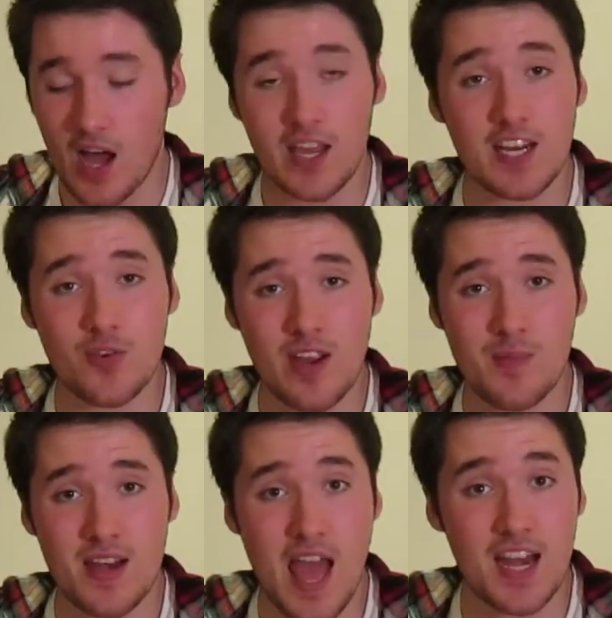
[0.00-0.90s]
can you
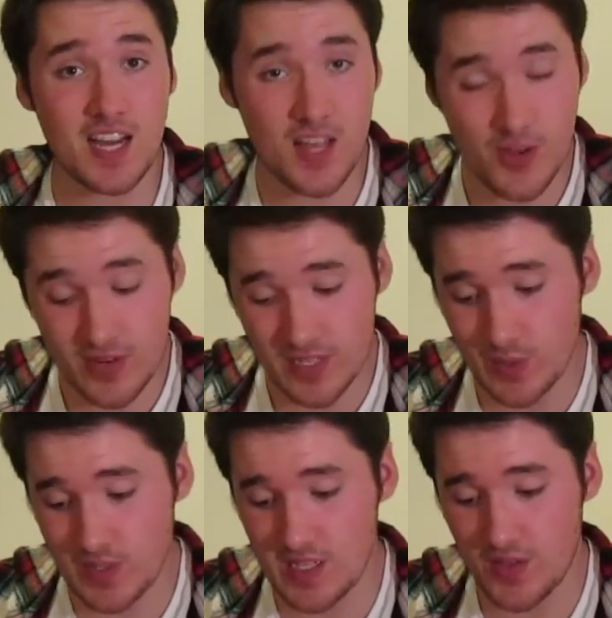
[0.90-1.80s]
recommend any other
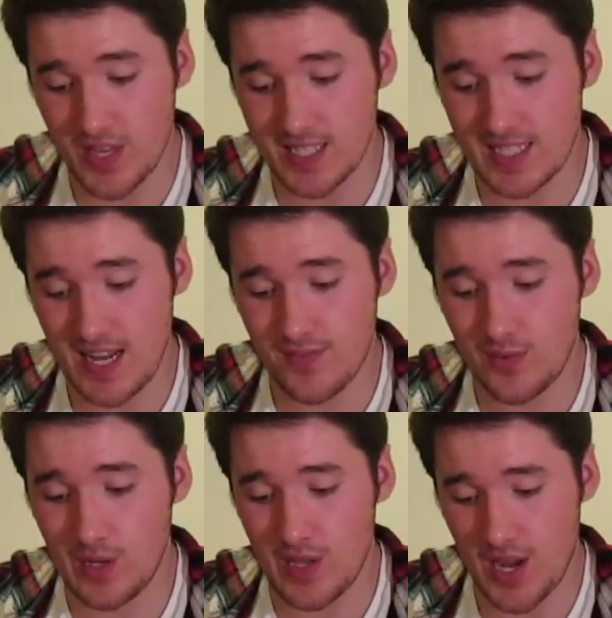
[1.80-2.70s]
resources on the internet
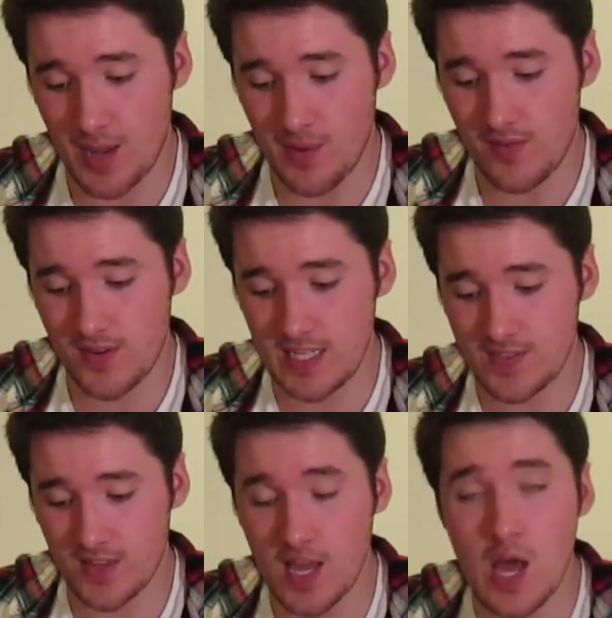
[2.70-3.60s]
for learning about
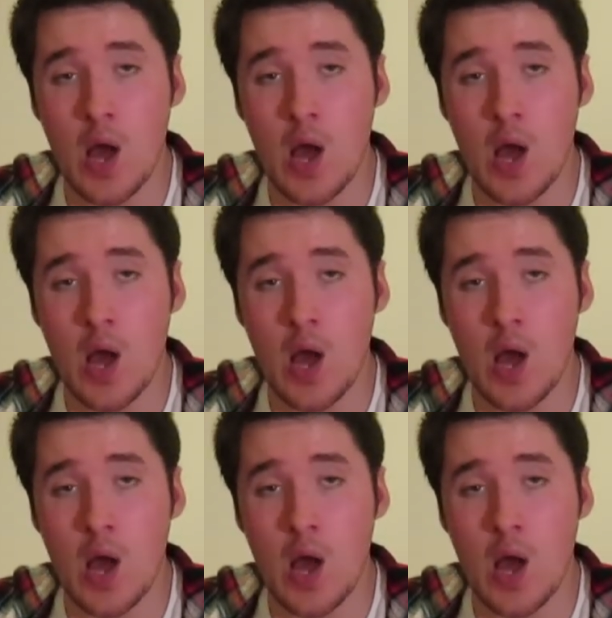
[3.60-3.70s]
philosophy?